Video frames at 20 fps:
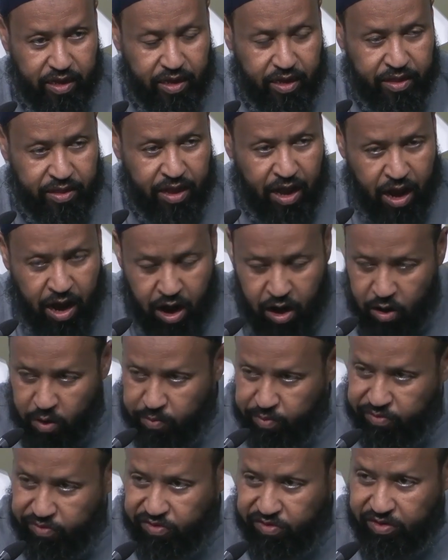the
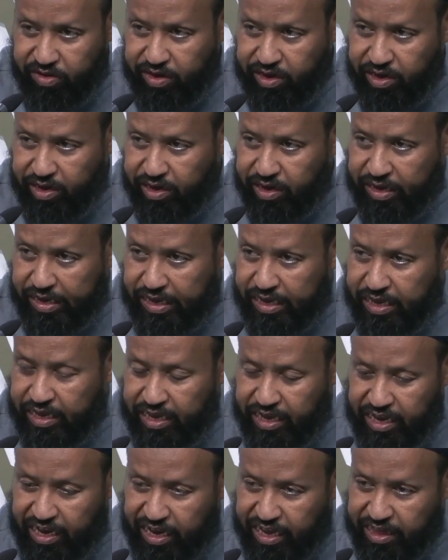Arabs,
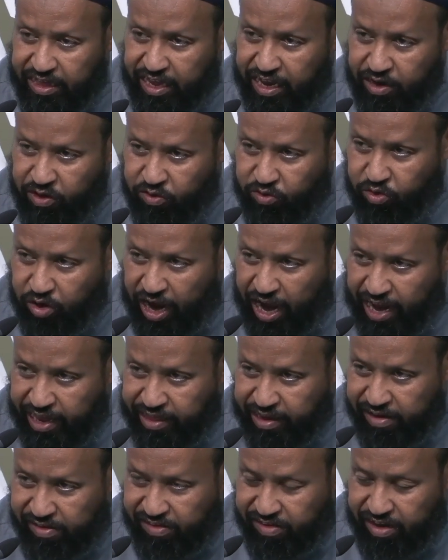they used to
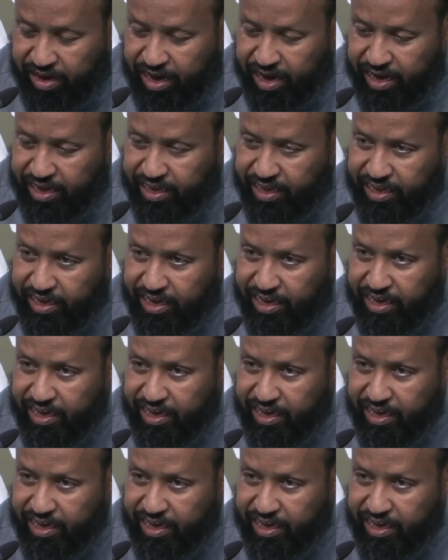understand